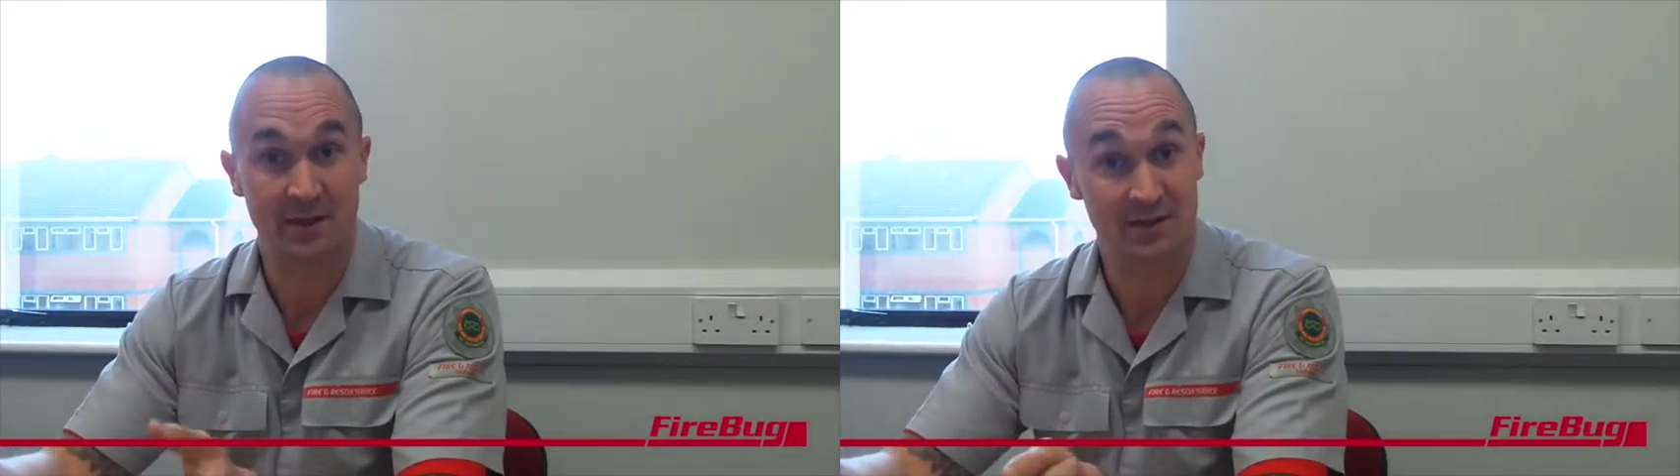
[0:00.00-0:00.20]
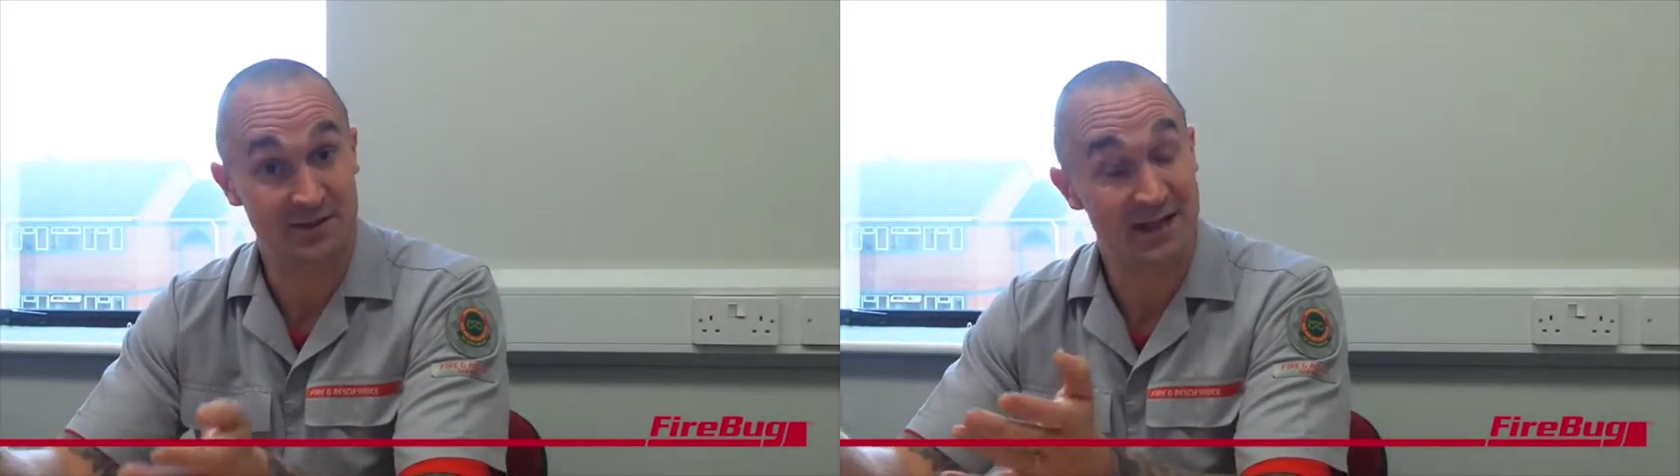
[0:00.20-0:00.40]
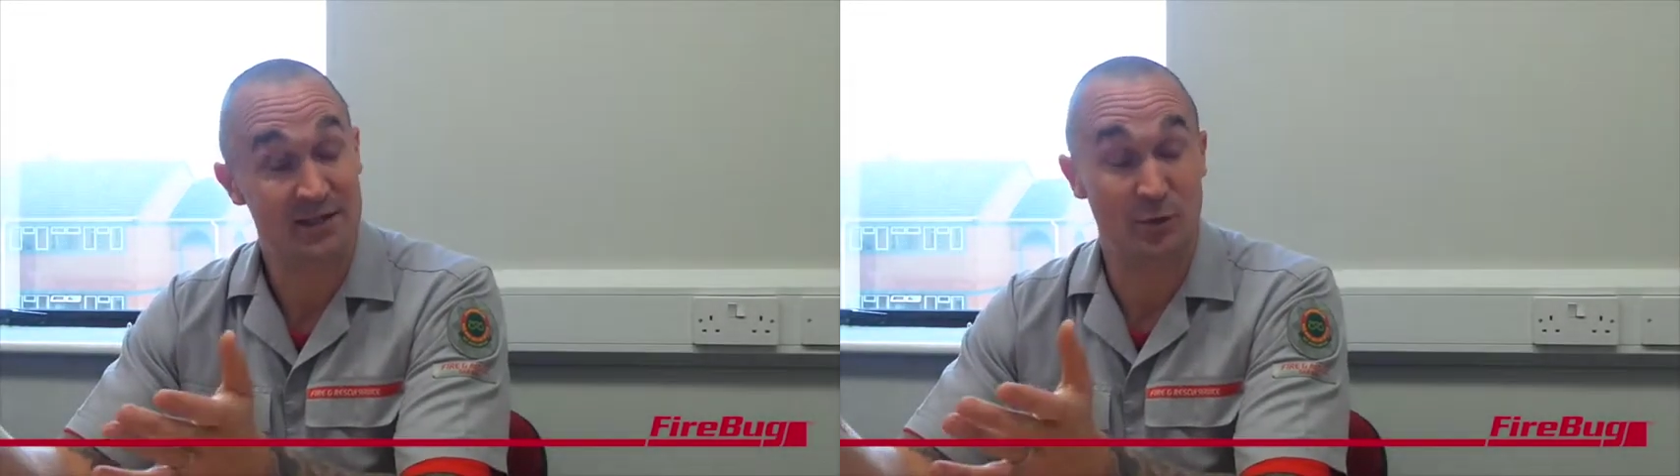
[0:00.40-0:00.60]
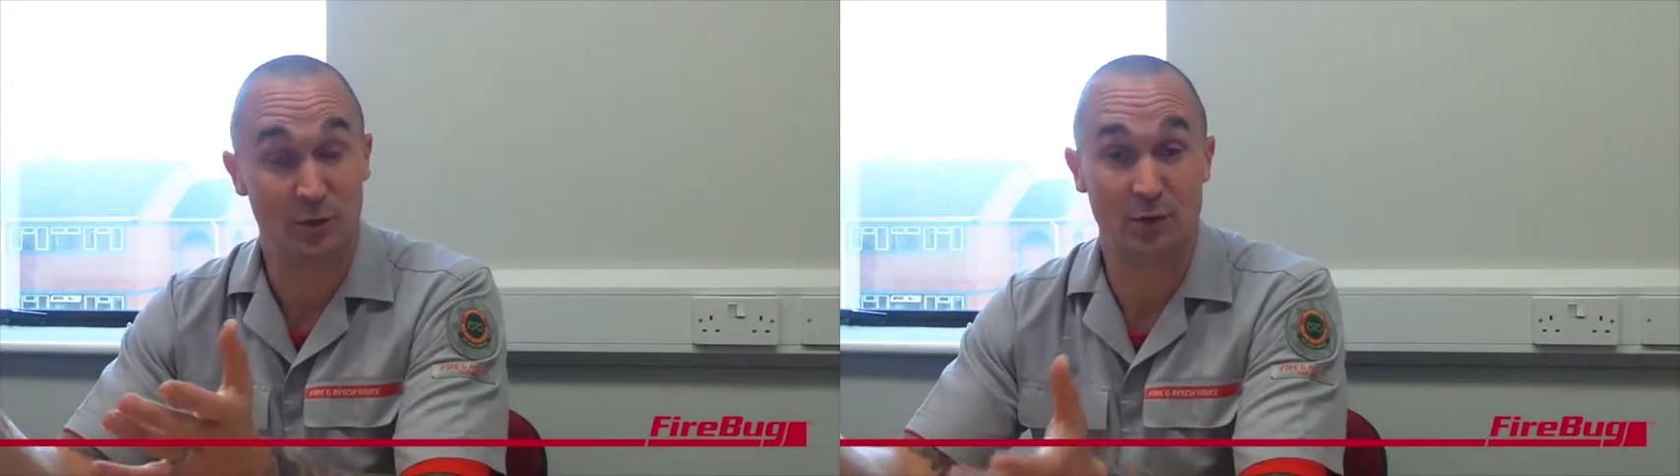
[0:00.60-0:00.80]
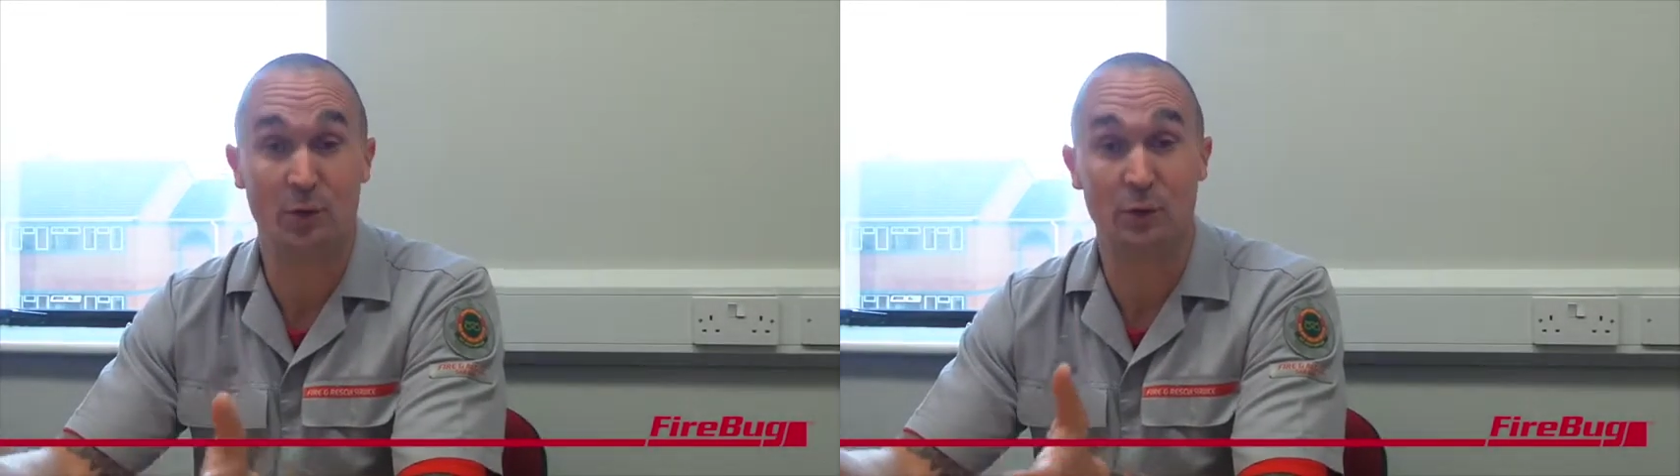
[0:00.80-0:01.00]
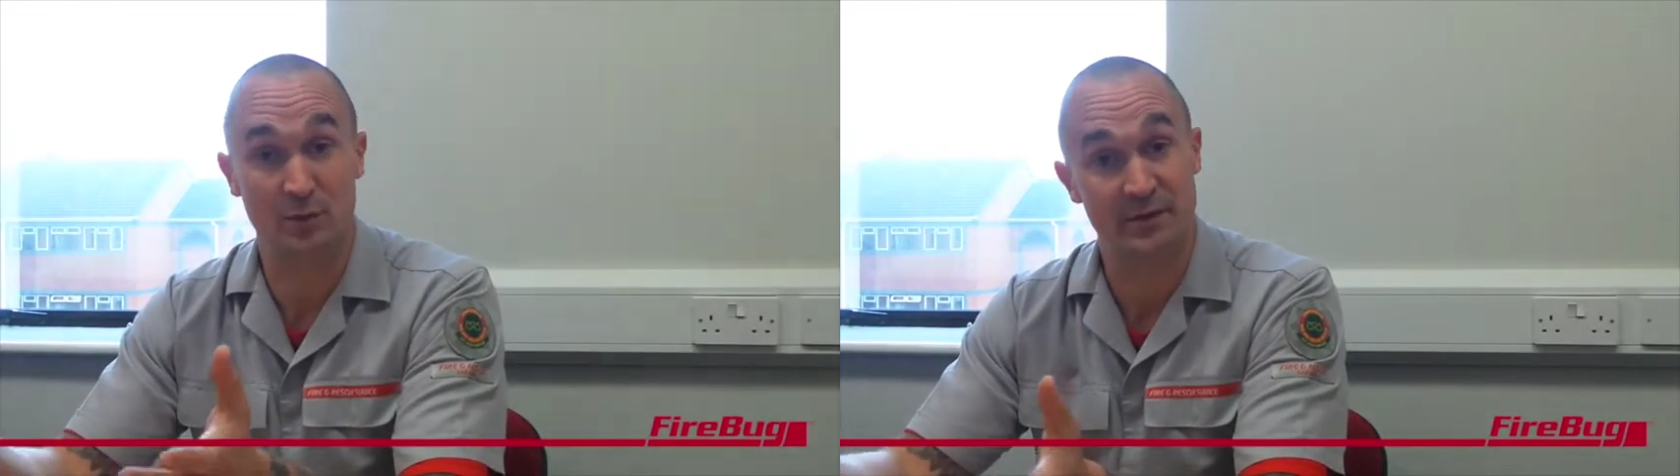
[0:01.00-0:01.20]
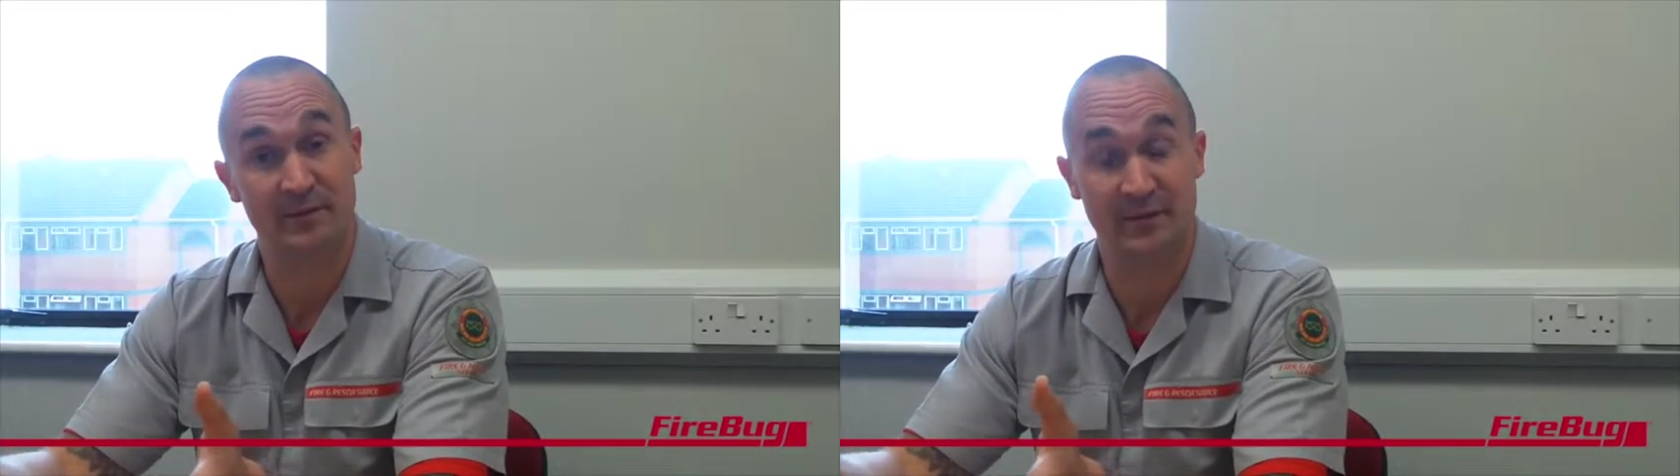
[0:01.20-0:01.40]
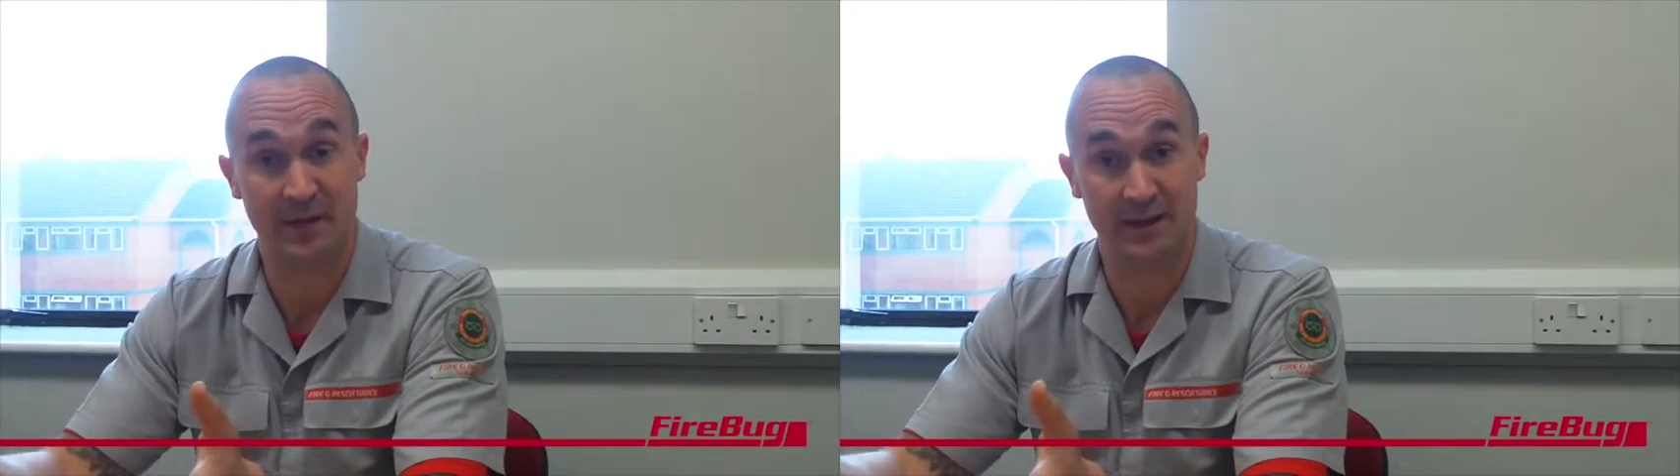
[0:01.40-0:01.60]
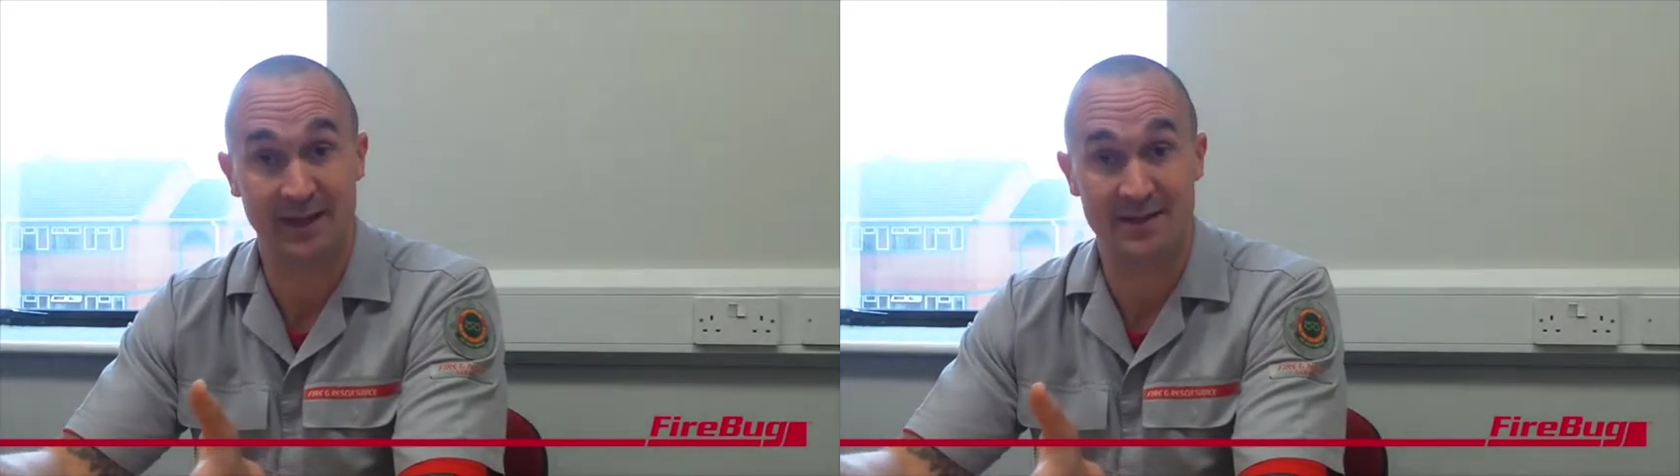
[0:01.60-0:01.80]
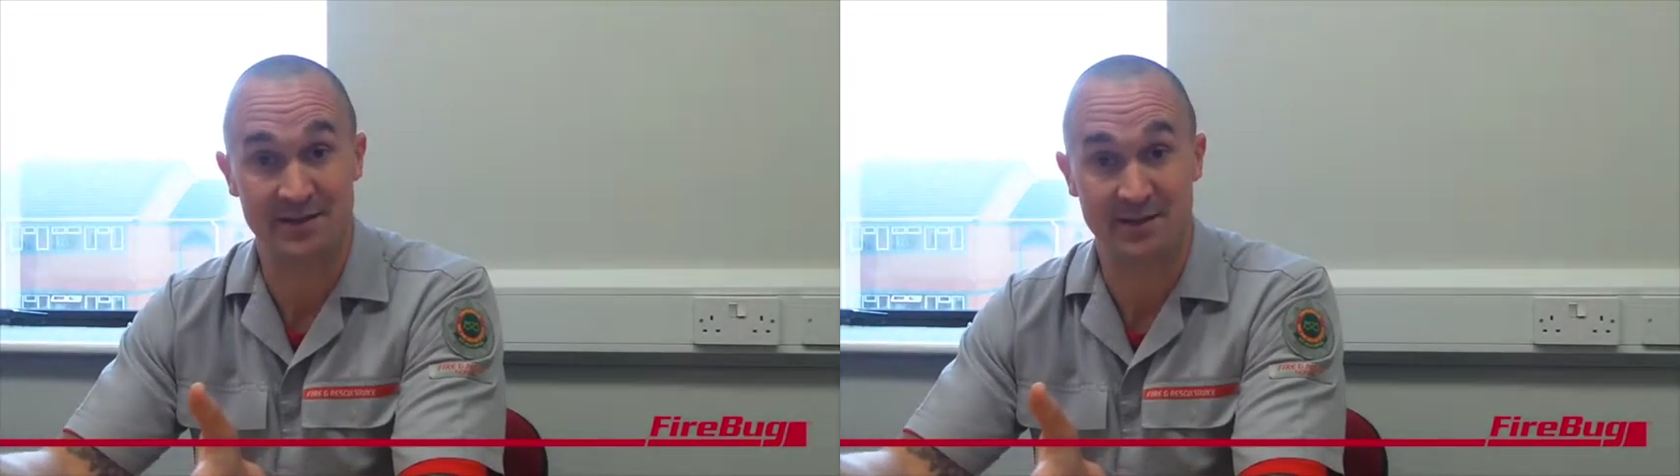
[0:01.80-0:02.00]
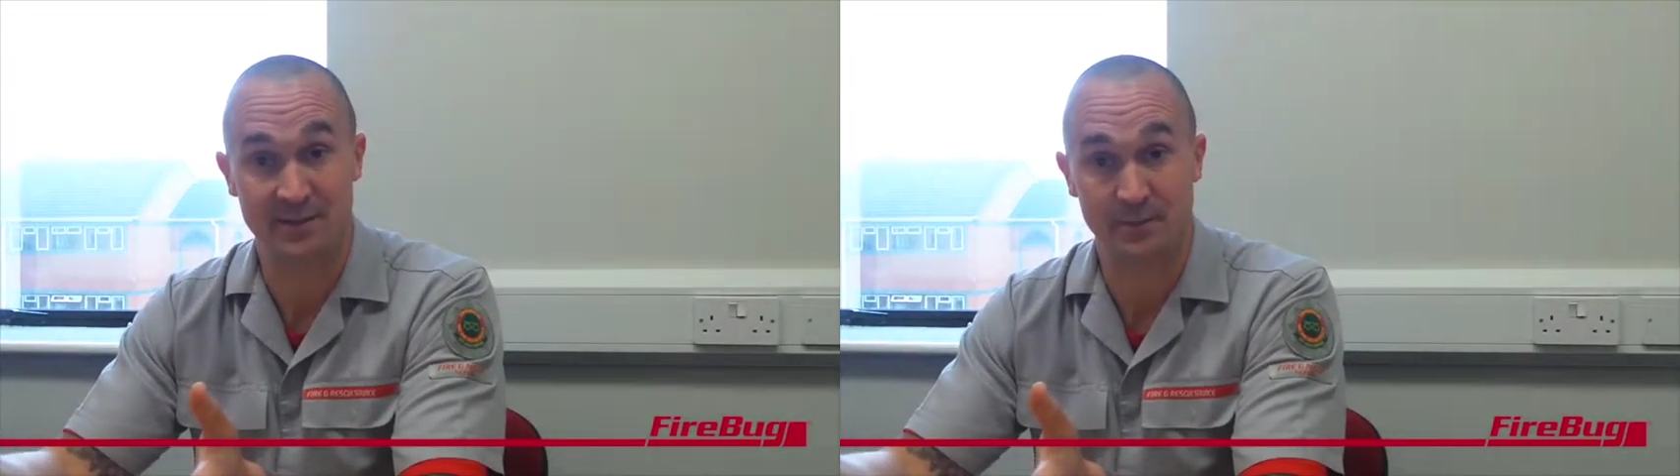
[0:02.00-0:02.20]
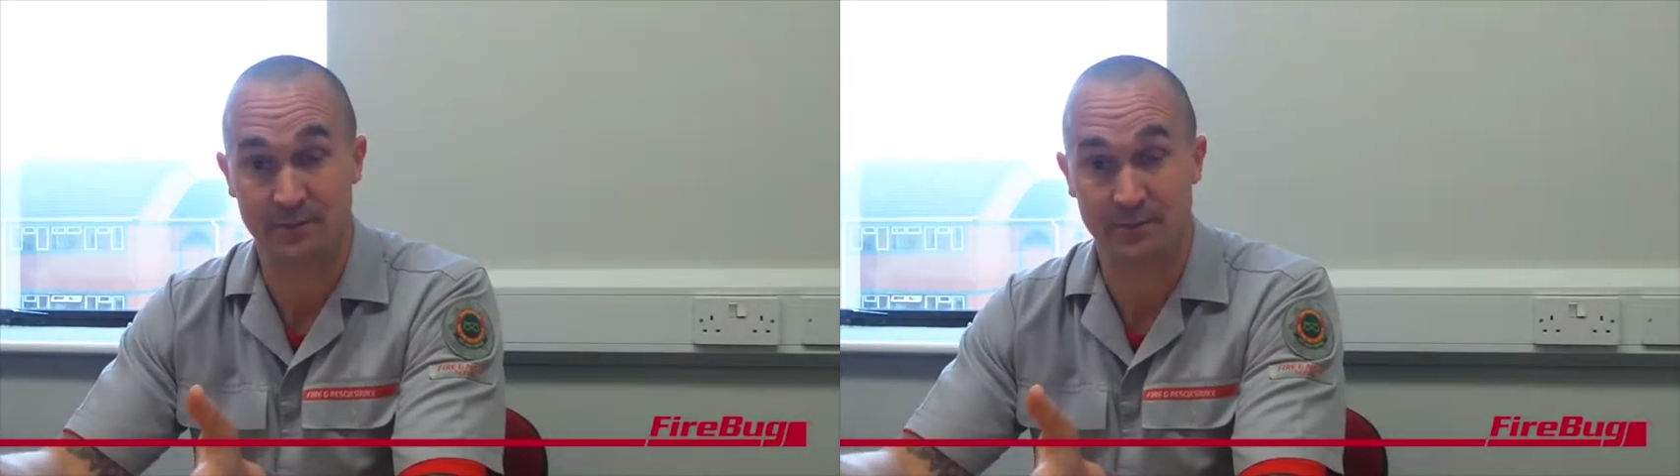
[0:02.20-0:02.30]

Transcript: because that's what cools the fire gases.